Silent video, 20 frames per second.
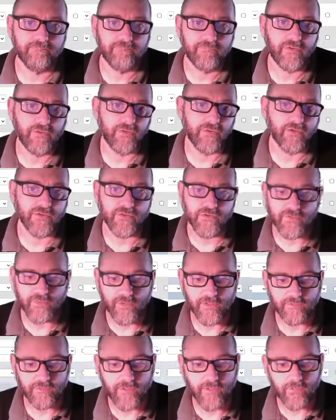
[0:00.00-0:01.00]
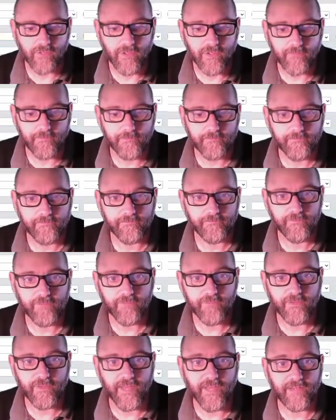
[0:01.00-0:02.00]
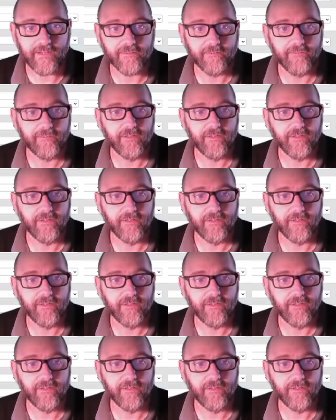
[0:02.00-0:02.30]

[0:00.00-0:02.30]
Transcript: You can choose whatever you want for that.